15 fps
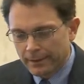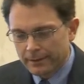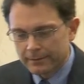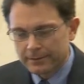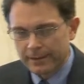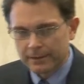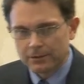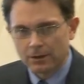
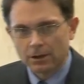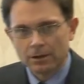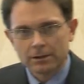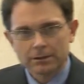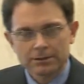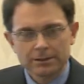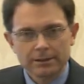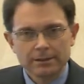
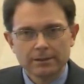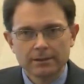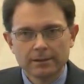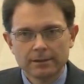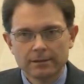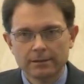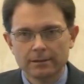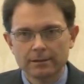Technology
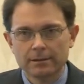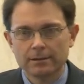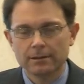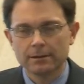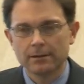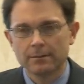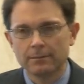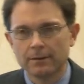
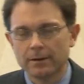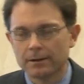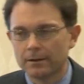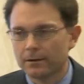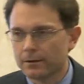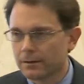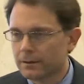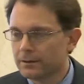
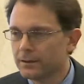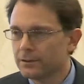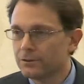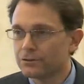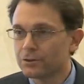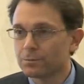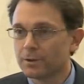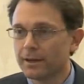
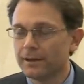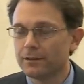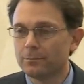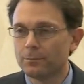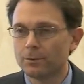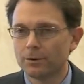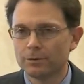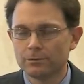continues to play an
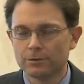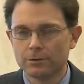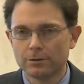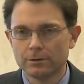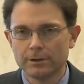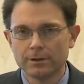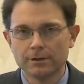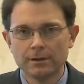important
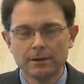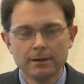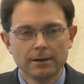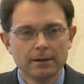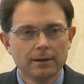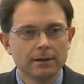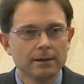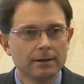role in
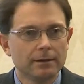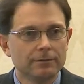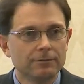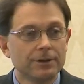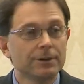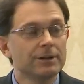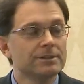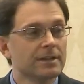
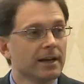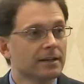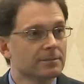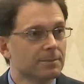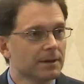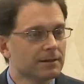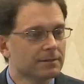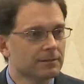various
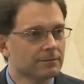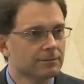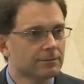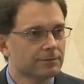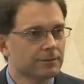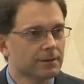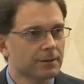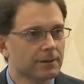aspects
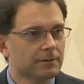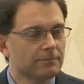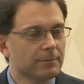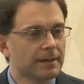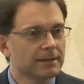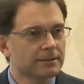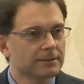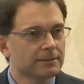of
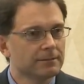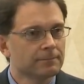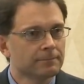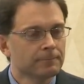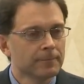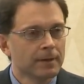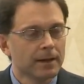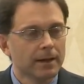medicine,
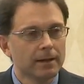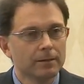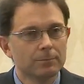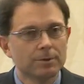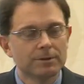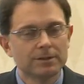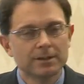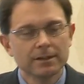and in
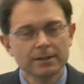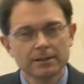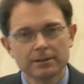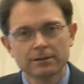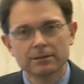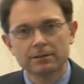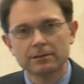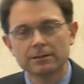
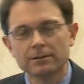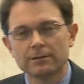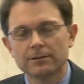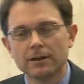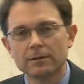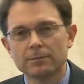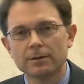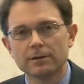particular the
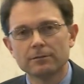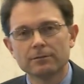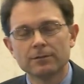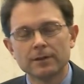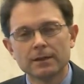development of